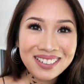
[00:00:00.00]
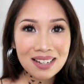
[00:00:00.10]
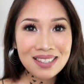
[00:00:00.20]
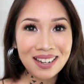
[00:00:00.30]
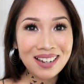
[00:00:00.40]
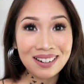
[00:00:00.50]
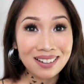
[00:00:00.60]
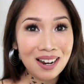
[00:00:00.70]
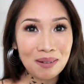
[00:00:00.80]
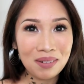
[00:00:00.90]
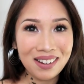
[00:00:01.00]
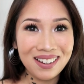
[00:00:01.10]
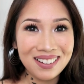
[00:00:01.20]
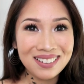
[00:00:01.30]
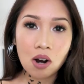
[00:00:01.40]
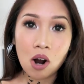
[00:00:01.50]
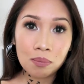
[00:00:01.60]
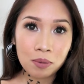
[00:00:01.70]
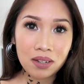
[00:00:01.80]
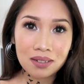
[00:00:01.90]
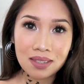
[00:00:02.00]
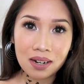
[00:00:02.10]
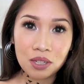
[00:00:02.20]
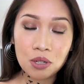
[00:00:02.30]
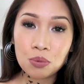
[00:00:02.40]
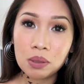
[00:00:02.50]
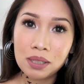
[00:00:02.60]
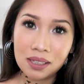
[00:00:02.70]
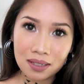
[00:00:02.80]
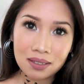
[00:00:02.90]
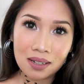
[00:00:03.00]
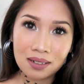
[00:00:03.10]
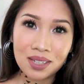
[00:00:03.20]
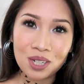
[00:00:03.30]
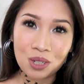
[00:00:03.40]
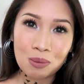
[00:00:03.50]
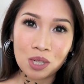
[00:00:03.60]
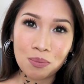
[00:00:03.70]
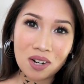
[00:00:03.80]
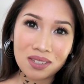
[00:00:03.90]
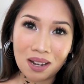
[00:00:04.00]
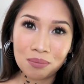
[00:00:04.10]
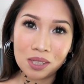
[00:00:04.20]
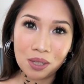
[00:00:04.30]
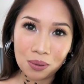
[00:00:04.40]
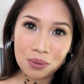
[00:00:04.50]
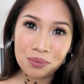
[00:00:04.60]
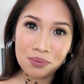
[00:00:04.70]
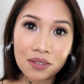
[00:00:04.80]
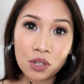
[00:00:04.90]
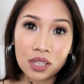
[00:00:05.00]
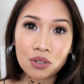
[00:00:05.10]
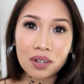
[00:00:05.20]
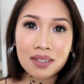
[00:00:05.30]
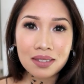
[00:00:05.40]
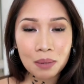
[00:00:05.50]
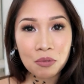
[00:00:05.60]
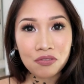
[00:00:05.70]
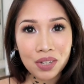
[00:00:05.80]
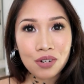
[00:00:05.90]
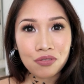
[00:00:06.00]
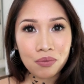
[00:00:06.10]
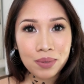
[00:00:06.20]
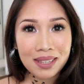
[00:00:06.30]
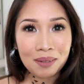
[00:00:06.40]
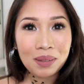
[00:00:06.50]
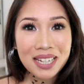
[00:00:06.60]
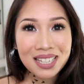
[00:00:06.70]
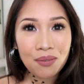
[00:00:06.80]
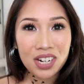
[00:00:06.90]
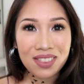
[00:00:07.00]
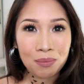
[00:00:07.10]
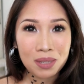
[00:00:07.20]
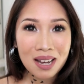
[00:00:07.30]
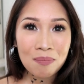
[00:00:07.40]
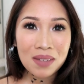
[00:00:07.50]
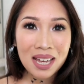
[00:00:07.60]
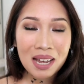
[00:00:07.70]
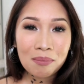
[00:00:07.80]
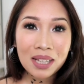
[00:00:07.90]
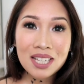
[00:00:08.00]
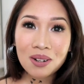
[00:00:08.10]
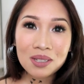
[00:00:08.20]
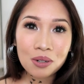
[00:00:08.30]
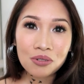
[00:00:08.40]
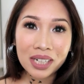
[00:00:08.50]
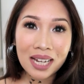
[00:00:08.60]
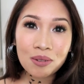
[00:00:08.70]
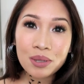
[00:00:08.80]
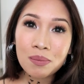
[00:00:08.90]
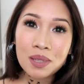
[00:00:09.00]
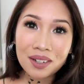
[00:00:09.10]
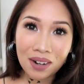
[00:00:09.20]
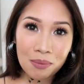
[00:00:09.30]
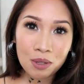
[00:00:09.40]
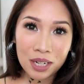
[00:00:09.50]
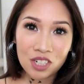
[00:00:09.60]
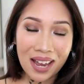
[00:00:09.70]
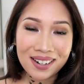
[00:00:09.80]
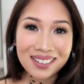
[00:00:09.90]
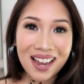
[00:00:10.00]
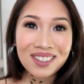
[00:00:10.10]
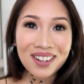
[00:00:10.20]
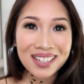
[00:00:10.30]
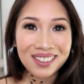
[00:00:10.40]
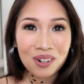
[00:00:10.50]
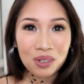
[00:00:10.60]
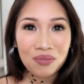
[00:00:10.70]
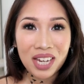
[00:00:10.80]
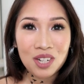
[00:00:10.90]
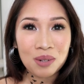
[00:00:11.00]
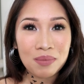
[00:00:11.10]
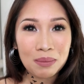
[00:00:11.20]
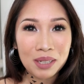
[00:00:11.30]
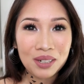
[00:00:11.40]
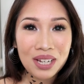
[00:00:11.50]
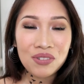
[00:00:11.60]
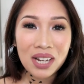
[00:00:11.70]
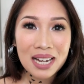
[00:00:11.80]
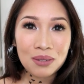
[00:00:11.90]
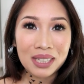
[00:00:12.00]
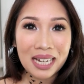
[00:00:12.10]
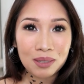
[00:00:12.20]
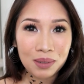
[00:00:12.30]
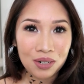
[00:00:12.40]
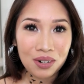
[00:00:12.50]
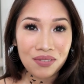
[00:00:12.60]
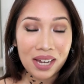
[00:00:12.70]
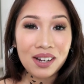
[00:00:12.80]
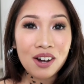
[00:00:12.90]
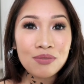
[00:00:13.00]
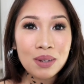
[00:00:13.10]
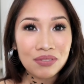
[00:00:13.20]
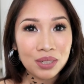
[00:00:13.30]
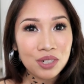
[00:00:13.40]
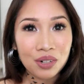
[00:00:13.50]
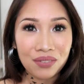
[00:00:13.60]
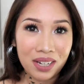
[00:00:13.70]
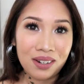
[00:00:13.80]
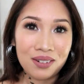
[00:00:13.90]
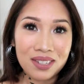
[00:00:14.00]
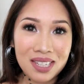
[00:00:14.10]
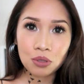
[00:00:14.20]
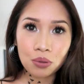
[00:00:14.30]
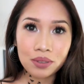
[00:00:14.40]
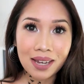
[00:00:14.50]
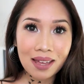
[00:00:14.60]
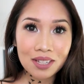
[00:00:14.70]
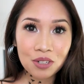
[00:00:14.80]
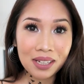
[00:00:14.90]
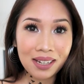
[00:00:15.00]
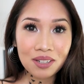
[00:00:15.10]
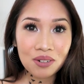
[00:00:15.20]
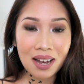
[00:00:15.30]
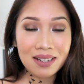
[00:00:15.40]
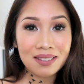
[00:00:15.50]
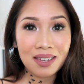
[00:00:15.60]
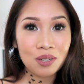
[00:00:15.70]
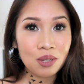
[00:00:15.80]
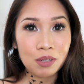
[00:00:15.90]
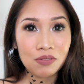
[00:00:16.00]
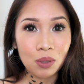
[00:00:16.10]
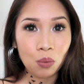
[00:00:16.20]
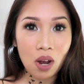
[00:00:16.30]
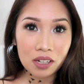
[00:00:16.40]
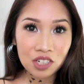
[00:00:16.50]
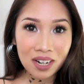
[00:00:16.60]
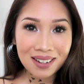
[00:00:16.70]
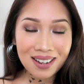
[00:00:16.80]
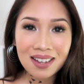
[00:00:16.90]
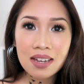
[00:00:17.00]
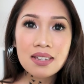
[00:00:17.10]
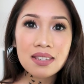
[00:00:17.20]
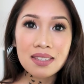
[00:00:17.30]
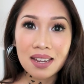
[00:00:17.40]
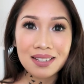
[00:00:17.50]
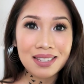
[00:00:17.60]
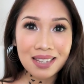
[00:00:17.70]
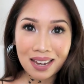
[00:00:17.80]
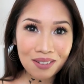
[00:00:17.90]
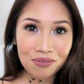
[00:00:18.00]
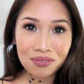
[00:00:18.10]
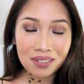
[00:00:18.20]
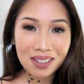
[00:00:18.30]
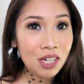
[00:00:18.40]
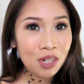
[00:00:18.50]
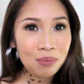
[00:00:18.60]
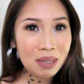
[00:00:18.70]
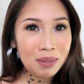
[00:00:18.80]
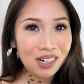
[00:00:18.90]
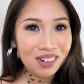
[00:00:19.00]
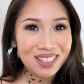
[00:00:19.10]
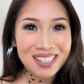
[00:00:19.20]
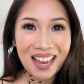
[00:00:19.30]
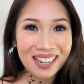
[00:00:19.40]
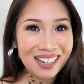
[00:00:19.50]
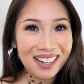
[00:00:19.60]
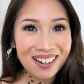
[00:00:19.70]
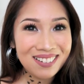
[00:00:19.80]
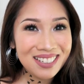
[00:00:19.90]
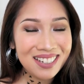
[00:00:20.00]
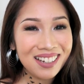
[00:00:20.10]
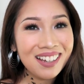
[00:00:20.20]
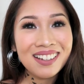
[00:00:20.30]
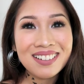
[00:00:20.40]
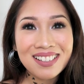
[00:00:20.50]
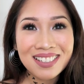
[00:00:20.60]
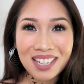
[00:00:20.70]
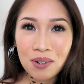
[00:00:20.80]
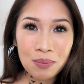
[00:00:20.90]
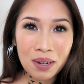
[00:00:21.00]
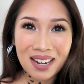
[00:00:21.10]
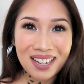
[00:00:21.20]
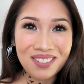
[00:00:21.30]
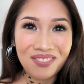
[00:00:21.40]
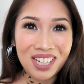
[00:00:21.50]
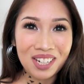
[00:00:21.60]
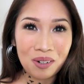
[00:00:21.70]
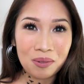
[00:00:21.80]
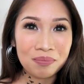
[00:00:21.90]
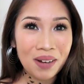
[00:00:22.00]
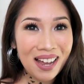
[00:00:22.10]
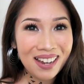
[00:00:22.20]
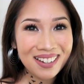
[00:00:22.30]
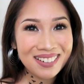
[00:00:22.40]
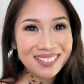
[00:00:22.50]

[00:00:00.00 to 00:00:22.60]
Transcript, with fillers: Ang saya, grabe. All products that I used will be listed in the description box down below. If you enjoyed this type of video from me, then please give it a thumbs up. Please also don't forget to subscribe to my channel and to hit the notification bell below if you guys would like to be notified of my future videos. So yeah, that's really it, you guys. Thank you so much for watching. Stay safe. Asian baby girl signing out. See you in my next video. Bye!